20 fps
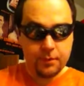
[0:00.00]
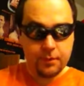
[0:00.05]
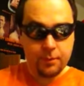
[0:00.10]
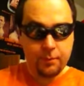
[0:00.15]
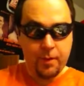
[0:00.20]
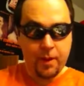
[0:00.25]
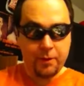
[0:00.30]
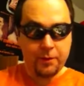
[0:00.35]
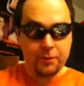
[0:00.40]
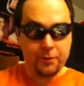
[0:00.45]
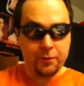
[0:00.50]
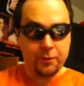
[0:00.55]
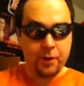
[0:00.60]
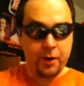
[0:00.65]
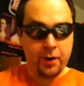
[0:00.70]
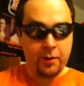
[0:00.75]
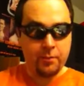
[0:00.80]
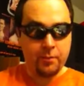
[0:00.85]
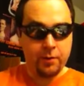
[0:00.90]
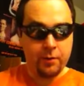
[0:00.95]
Come back here,
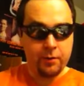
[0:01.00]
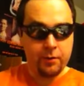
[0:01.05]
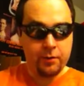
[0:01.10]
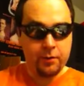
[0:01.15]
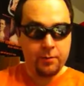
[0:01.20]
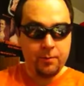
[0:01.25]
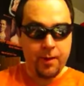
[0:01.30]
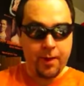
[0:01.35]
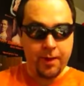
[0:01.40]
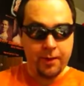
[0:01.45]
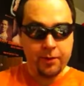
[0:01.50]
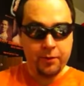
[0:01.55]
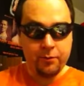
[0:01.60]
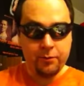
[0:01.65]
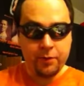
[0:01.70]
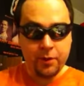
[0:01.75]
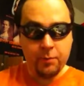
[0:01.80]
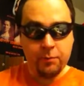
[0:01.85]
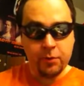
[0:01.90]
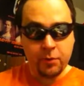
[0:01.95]
camera. Come back. You
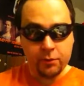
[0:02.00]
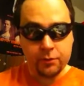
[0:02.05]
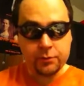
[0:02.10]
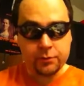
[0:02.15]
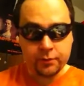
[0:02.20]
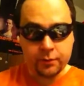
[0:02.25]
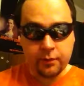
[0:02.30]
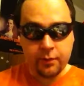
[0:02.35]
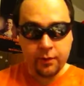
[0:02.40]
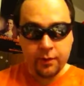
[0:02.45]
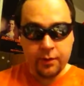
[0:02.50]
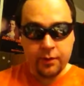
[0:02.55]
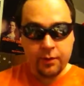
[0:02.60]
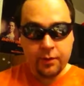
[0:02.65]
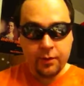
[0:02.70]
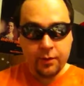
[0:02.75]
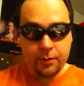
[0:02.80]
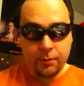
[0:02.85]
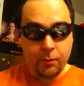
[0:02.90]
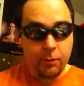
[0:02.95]
can come closer. It
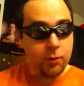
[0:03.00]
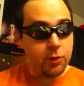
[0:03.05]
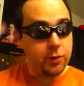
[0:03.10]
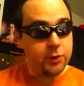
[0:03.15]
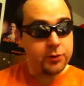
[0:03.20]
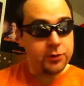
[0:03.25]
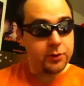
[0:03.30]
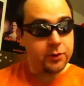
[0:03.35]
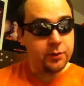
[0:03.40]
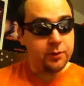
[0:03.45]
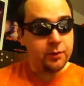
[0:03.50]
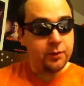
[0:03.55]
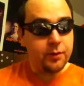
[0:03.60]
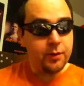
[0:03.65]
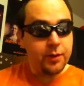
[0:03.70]
won't hurt you.